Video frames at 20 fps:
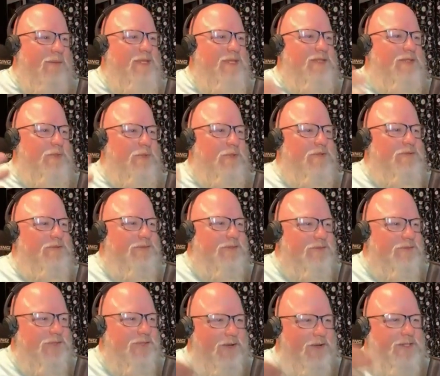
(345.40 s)
mean,
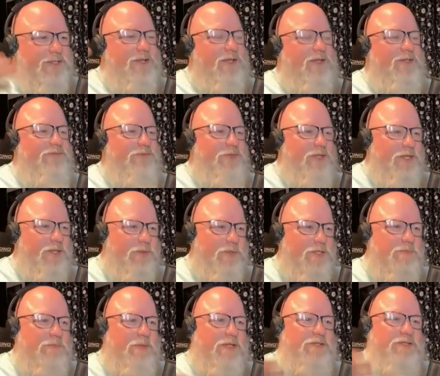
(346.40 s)
there, you know, I saw the video,
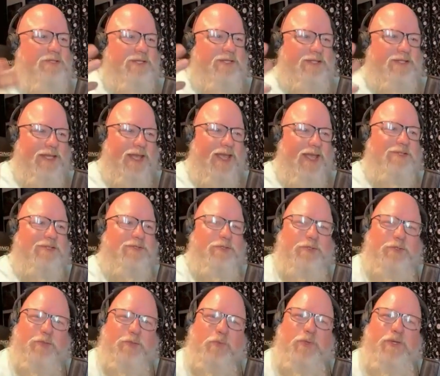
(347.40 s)
especially at the end, you
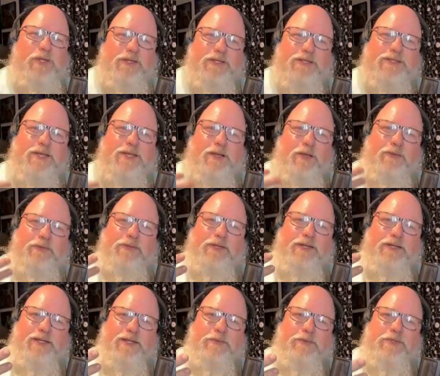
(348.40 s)
could really tell
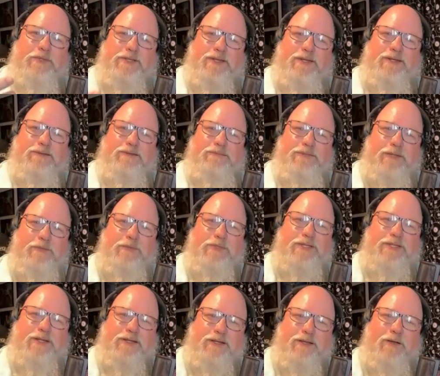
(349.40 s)
that he was in
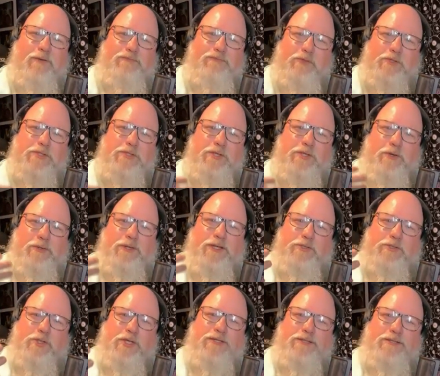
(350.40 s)
a comfort zone
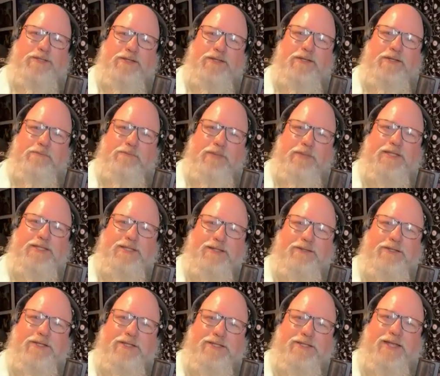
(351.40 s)
and just
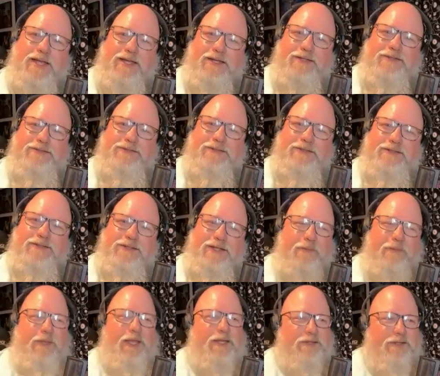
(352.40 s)
basically said,
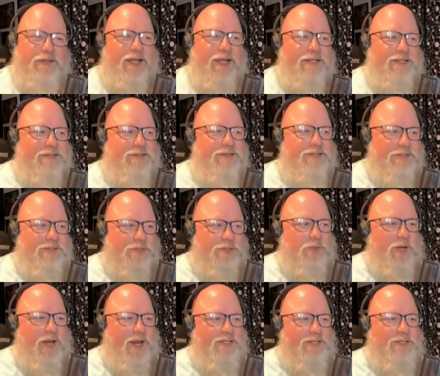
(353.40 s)
"Hey man, you guys didn't
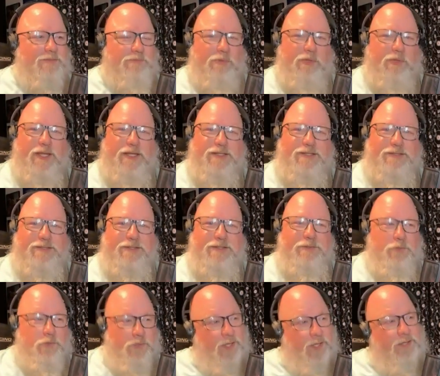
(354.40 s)
trash the place.
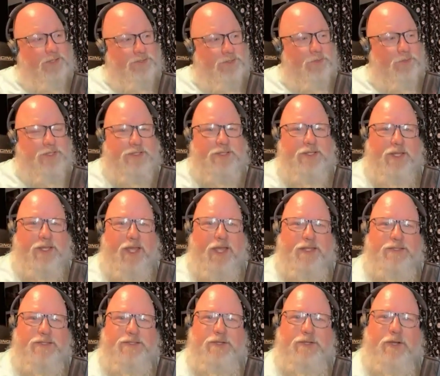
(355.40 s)
We got to do this
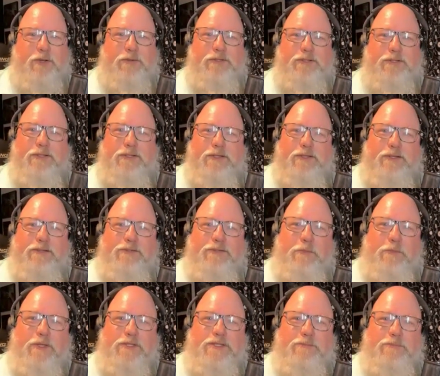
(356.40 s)
again." So
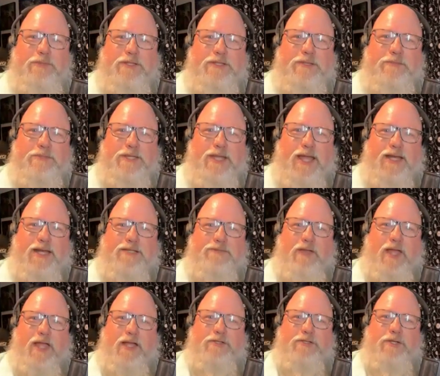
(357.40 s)
there must have been some
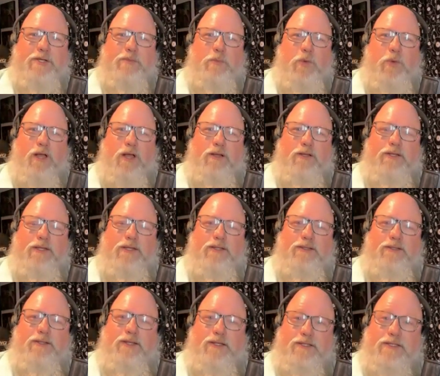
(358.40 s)
satisfaction
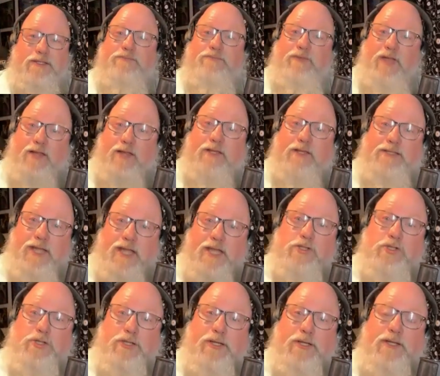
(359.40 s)
and some
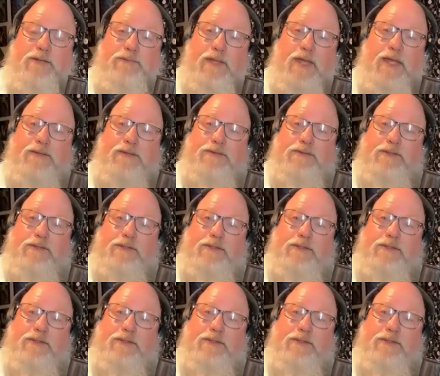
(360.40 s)
validation in that,